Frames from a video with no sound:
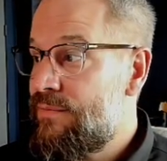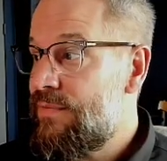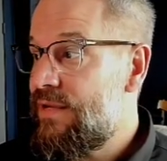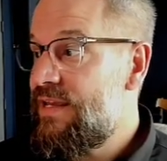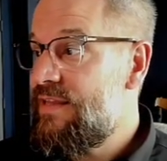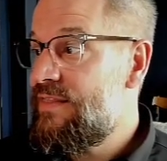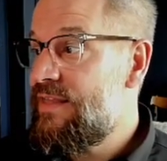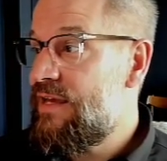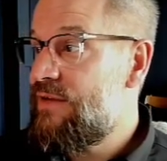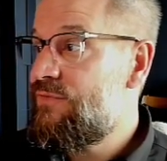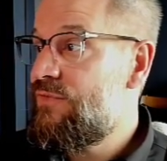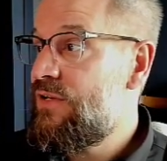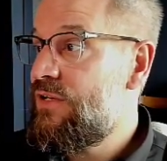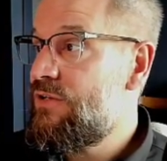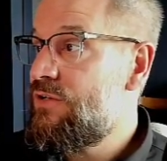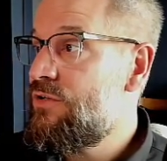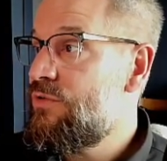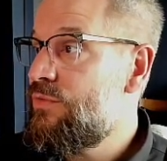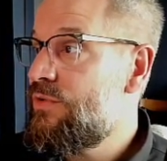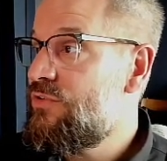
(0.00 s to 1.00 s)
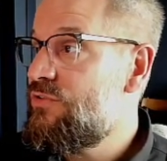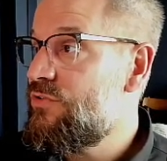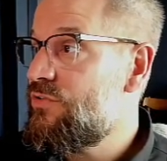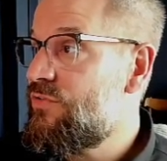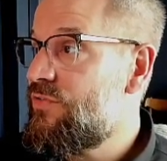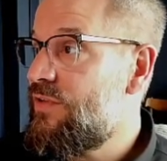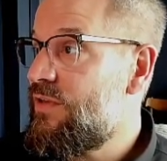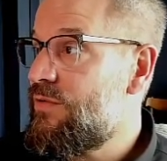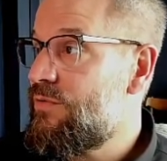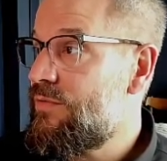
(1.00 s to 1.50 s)
In that video, what you'll
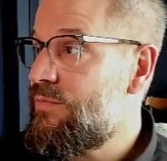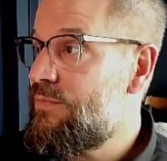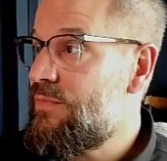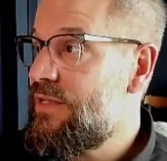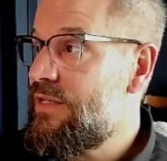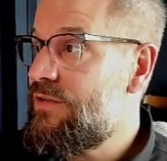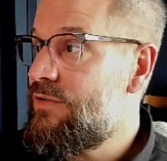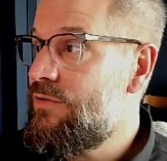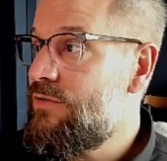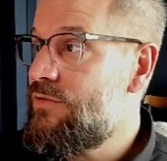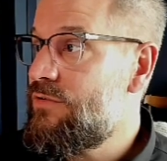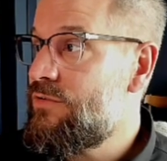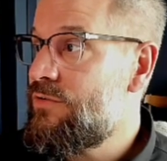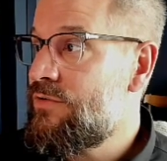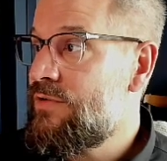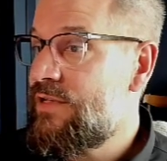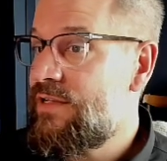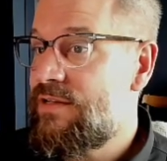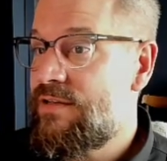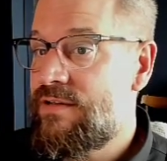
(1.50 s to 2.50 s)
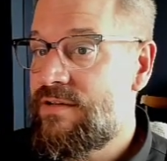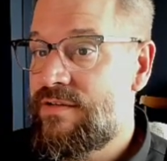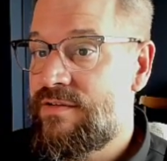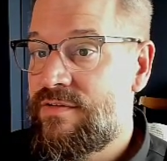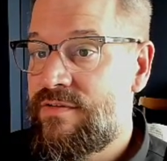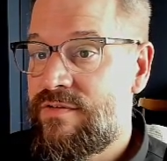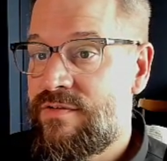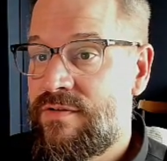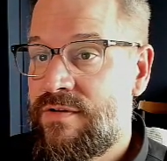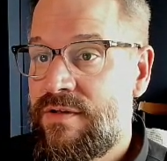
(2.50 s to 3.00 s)
see me do
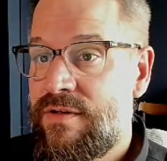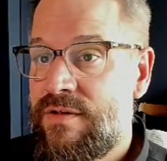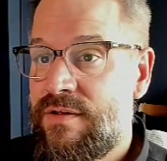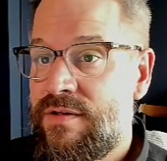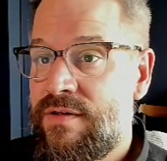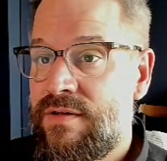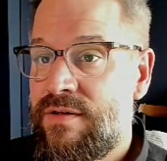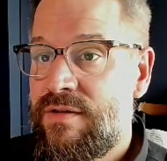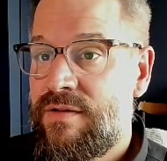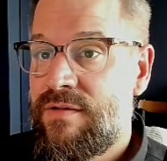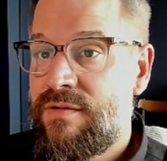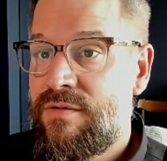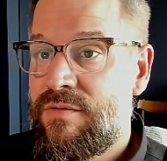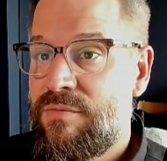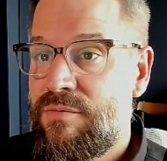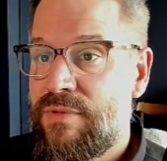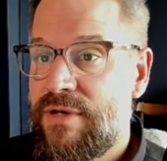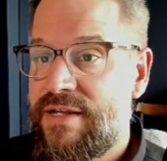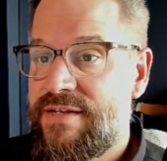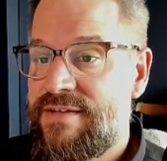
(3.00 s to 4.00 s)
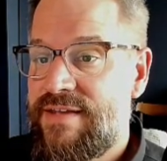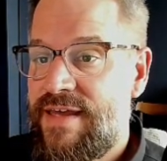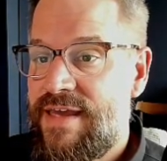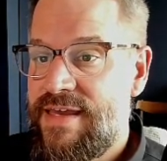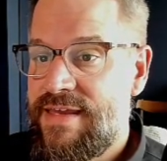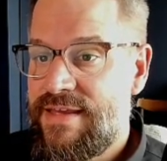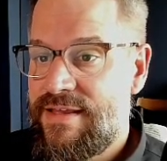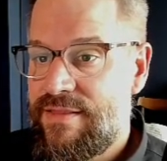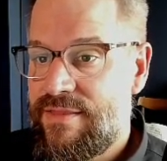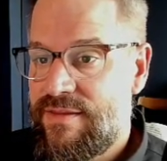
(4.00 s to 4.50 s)
is, by
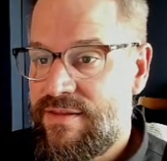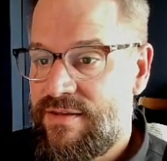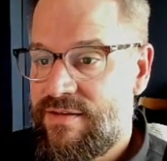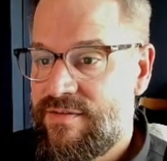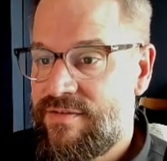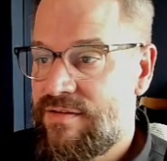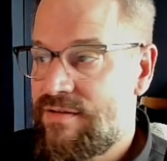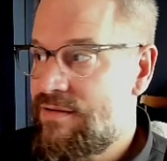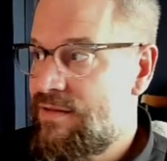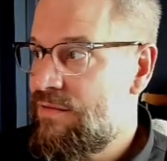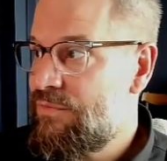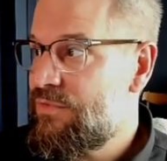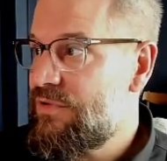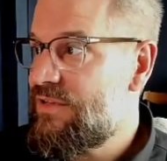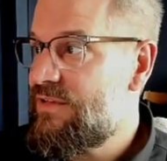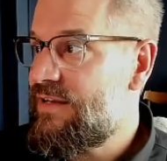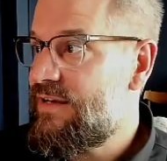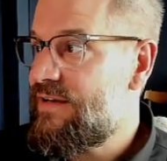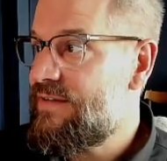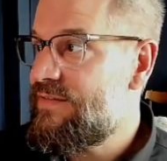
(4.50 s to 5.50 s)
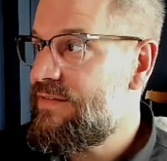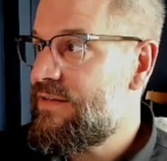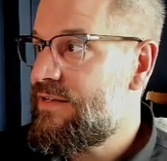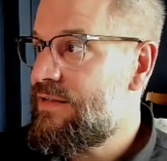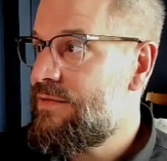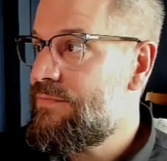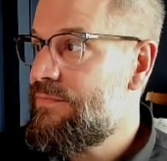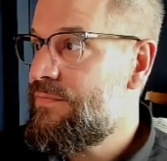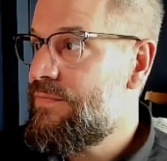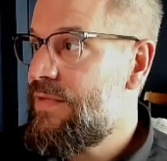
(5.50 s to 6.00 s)
taking this and templatizing
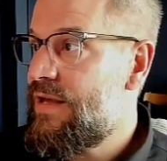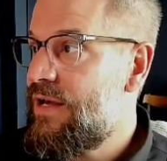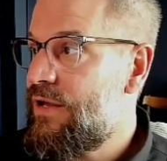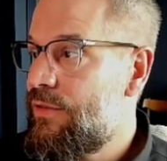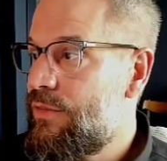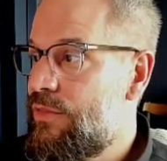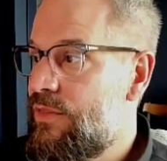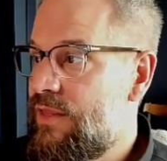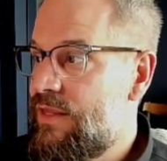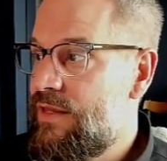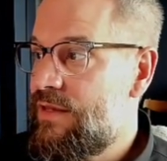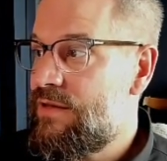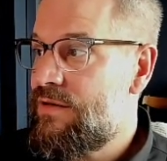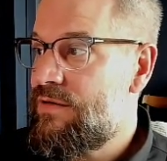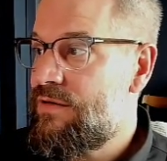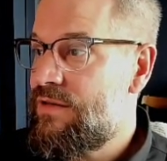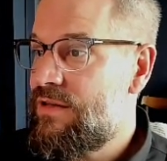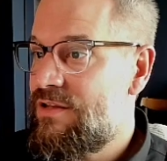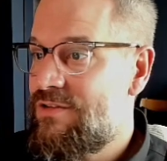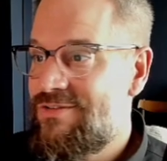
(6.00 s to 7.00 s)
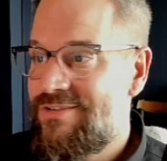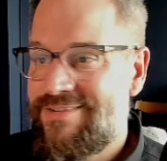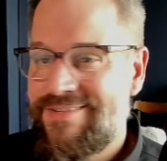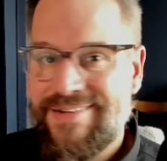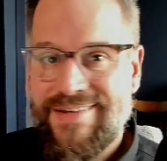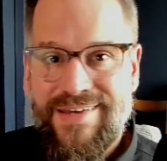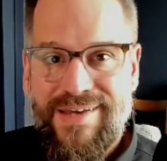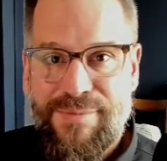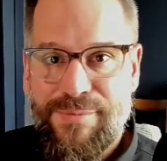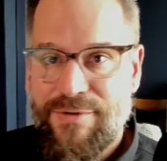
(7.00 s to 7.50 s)
it, I'll then, in just a
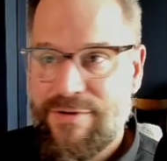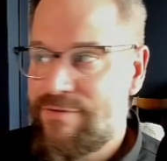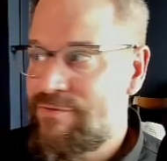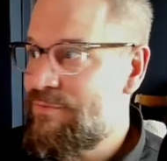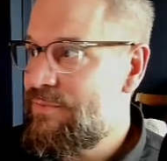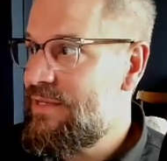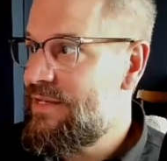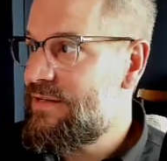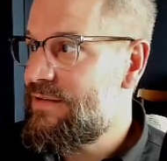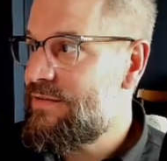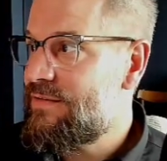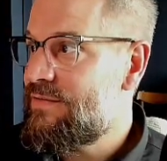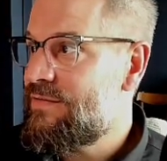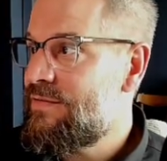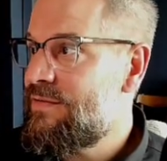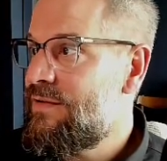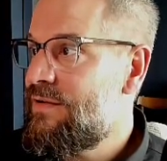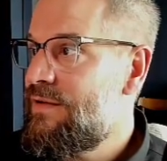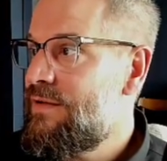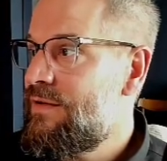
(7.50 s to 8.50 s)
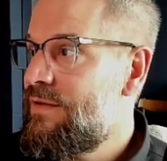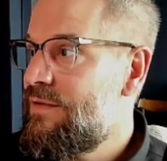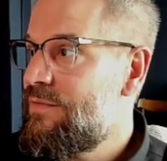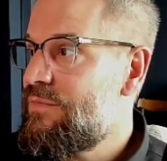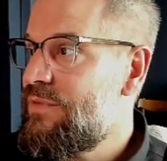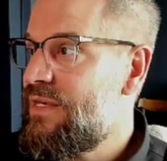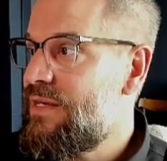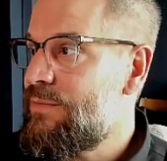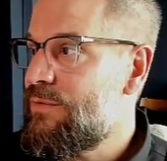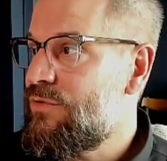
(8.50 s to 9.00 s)
couple of minutes,
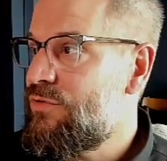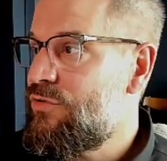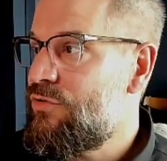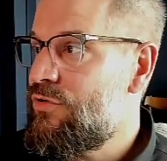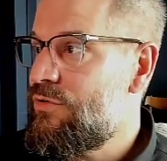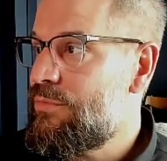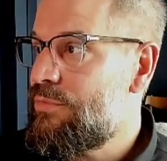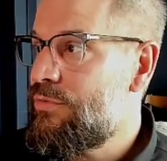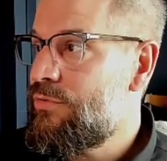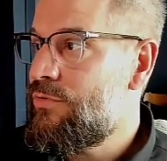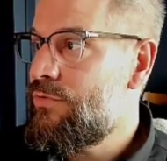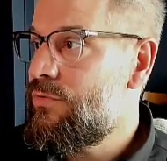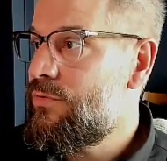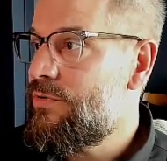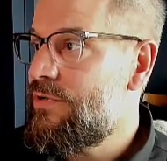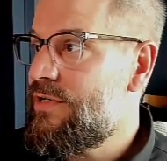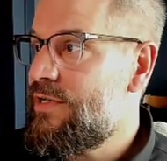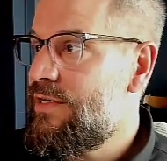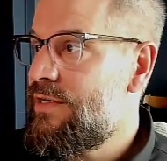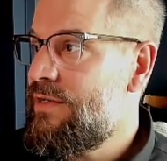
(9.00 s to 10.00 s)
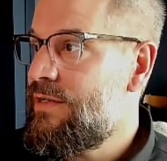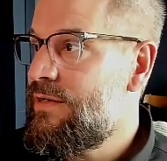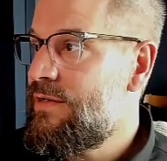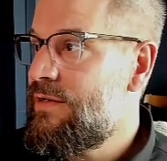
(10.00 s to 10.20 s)
be able to deploy